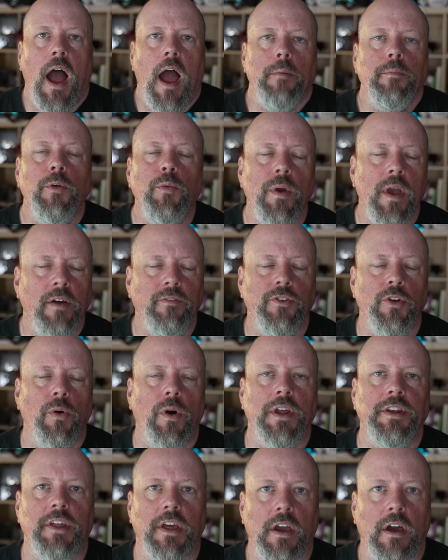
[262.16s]
I mean, we have no
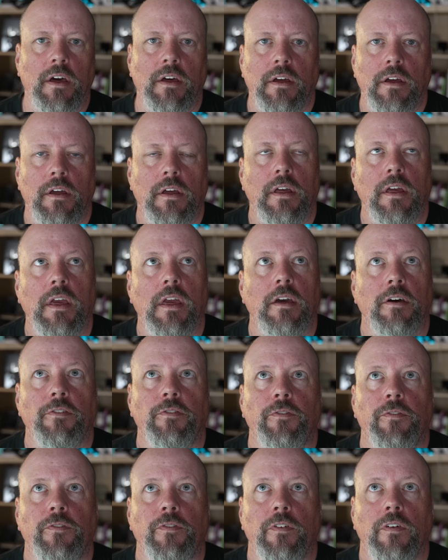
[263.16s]
idea
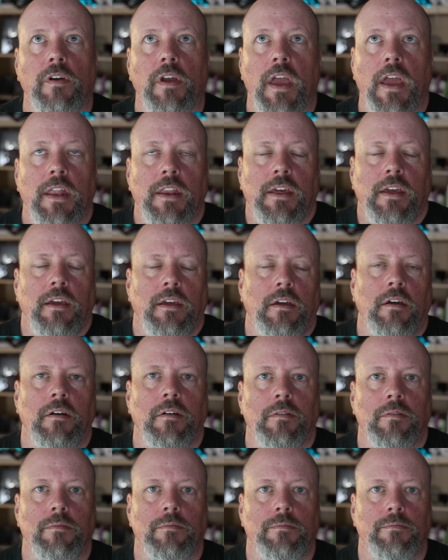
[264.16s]
if any
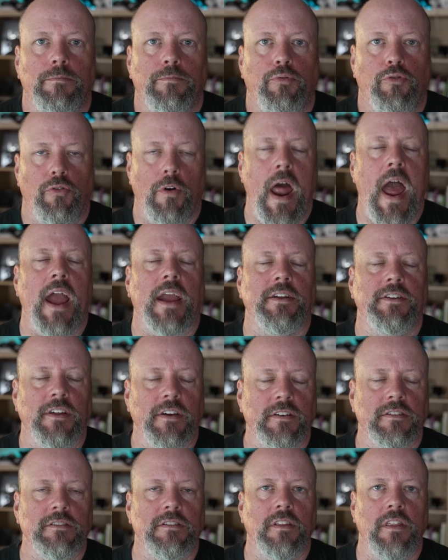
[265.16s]

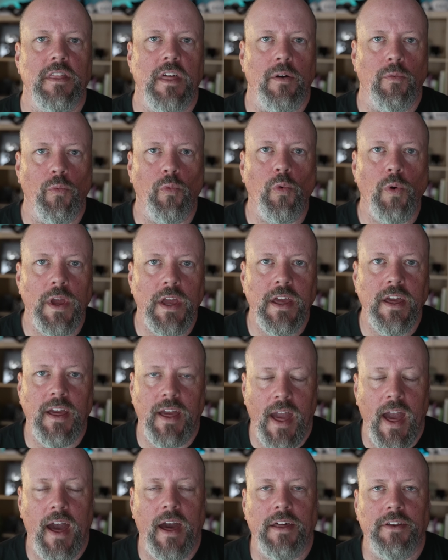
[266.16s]
practice that we
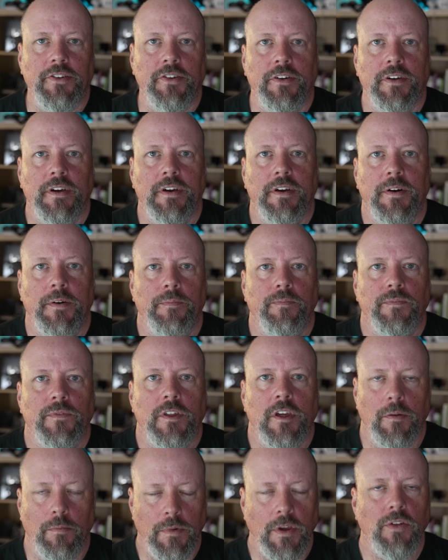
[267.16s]
get
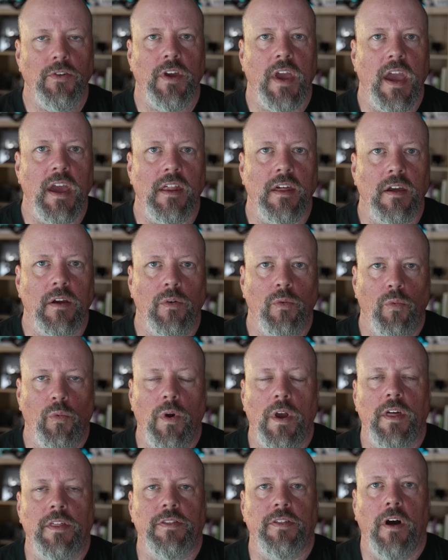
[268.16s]
communicating
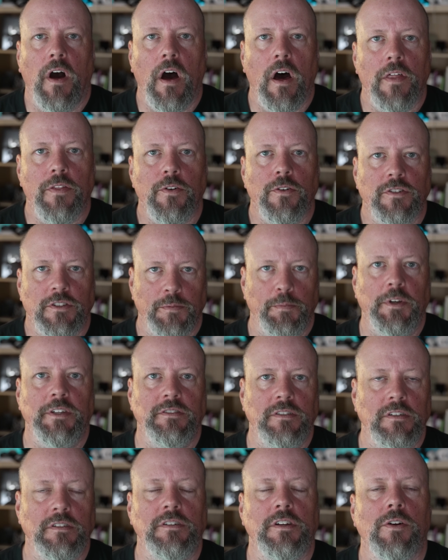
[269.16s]
with other
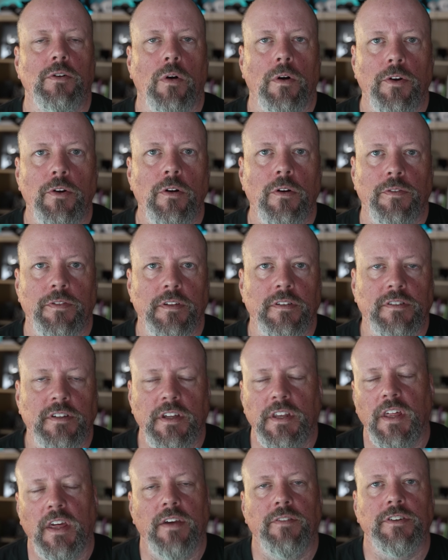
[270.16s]
species here on Earth is
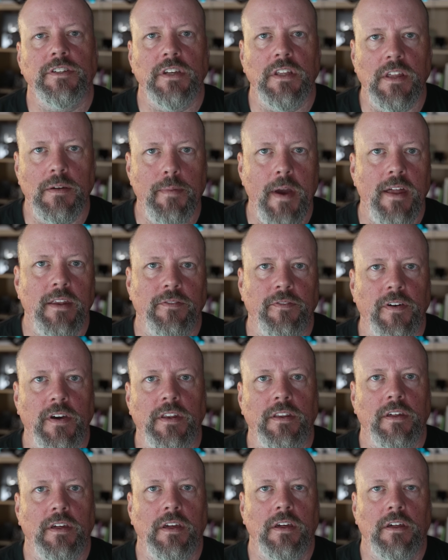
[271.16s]
going to give us any
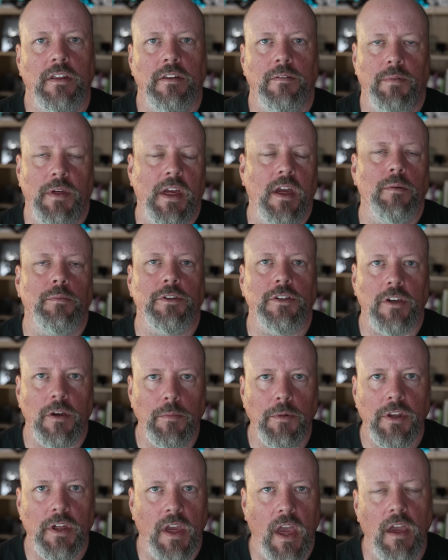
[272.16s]
benefit in being able to
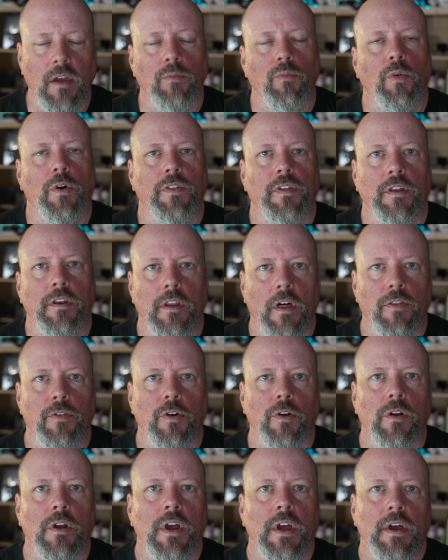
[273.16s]
communicate with
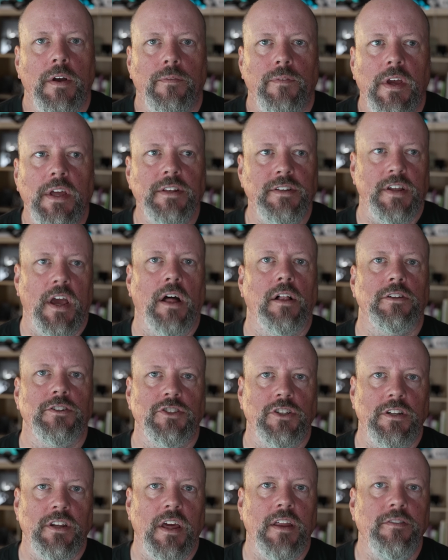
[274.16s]
another
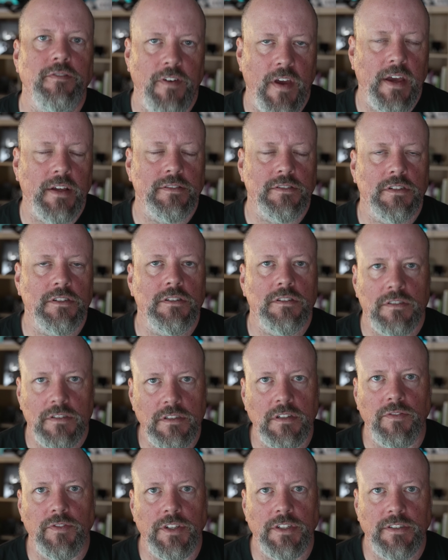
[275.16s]
intelligent, advanced
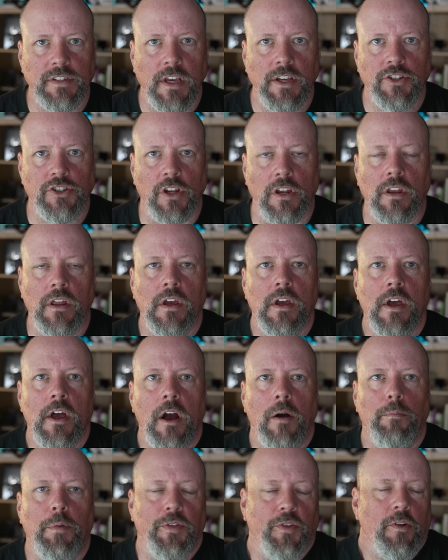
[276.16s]
civilization.
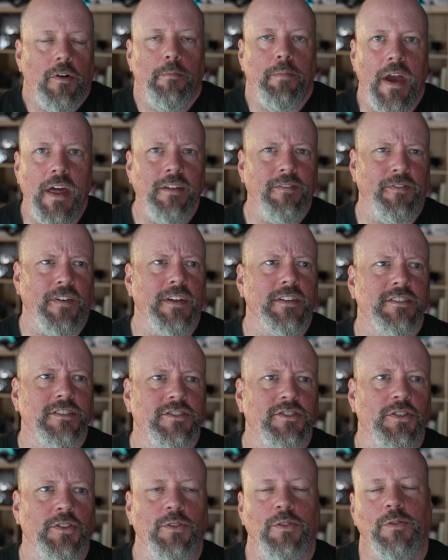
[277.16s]
But there are benefits
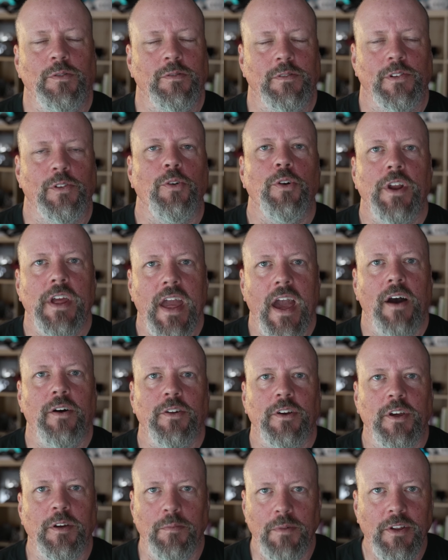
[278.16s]
to learning how
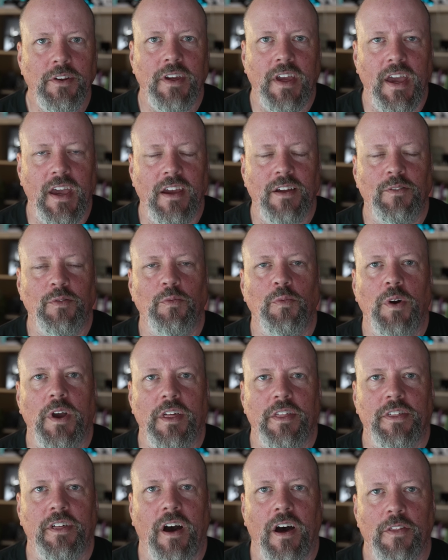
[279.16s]
to communicate
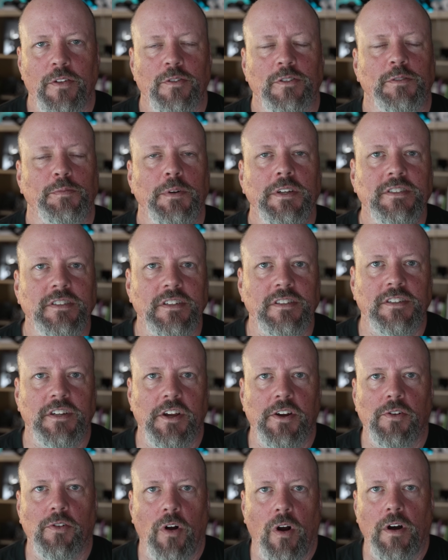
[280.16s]
with other species
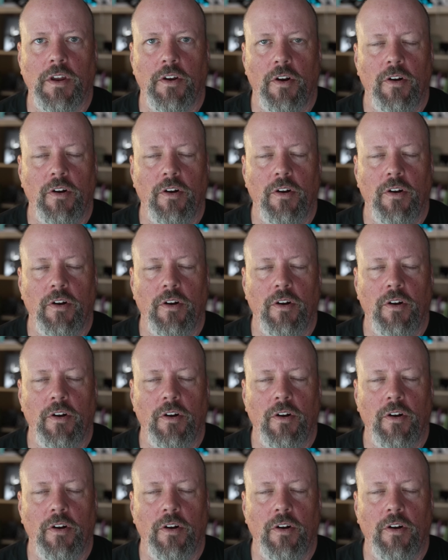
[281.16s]
here on